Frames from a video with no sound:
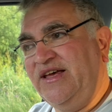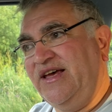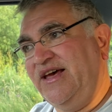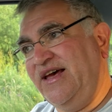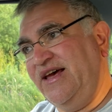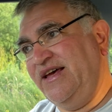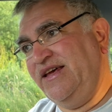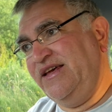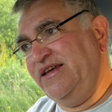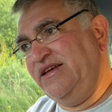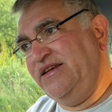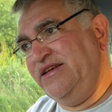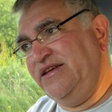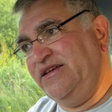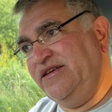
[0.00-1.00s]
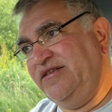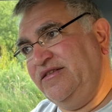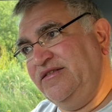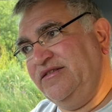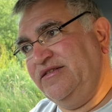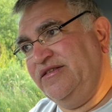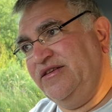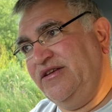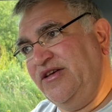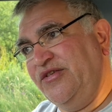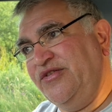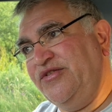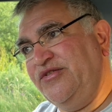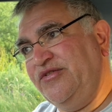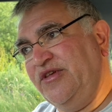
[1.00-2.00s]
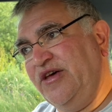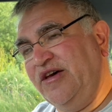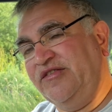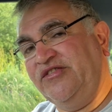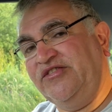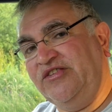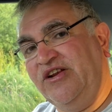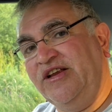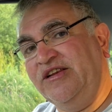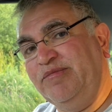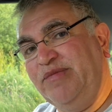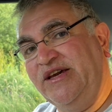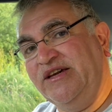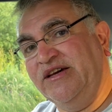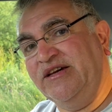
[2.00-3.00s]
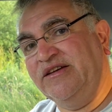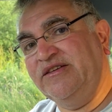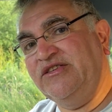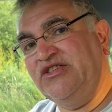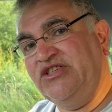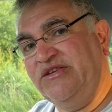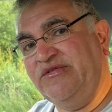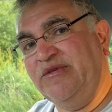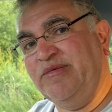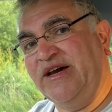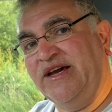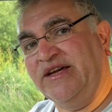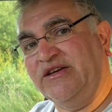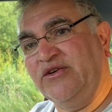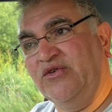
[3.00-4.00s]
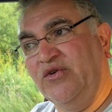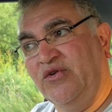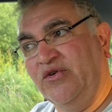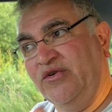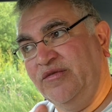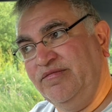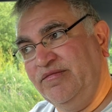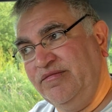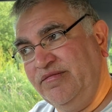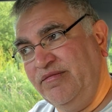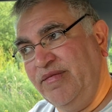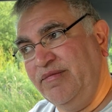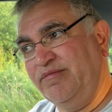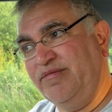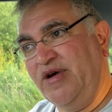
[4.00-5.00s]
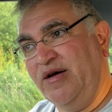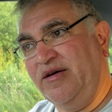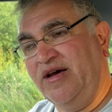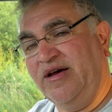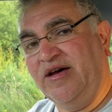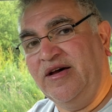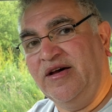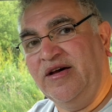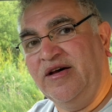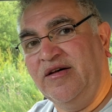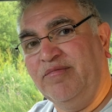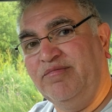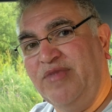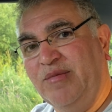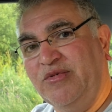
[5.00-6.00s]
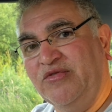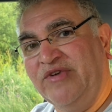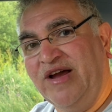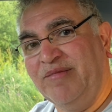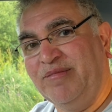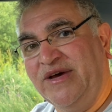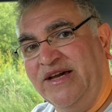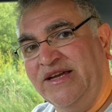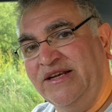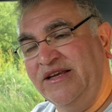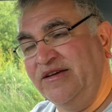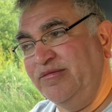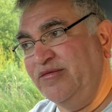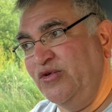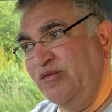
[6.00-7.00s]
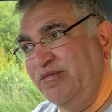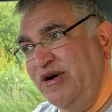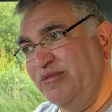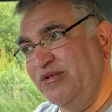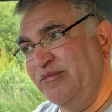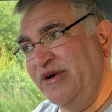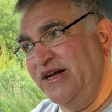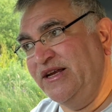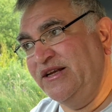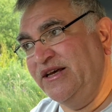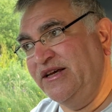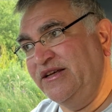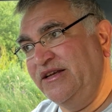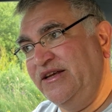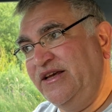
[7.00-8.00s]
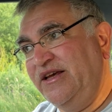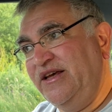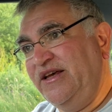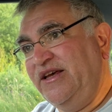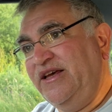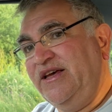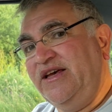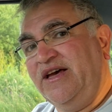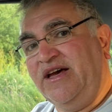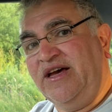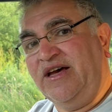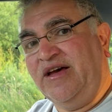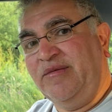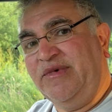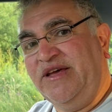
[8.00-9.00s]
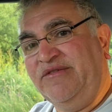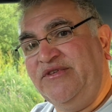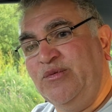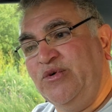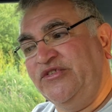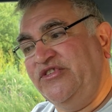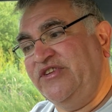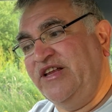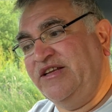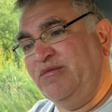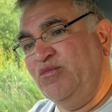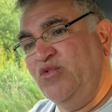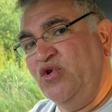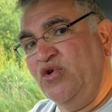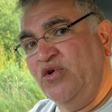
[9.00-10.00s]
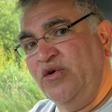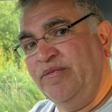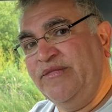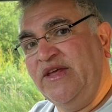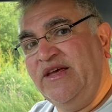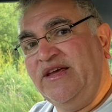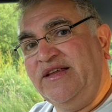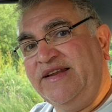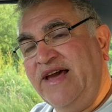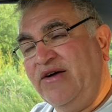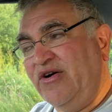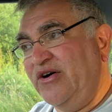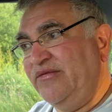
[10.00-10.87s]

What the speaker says: a slightly bigger jiffy bag or bubble wrap mailer or bubble mailer if you wanted any more. Now,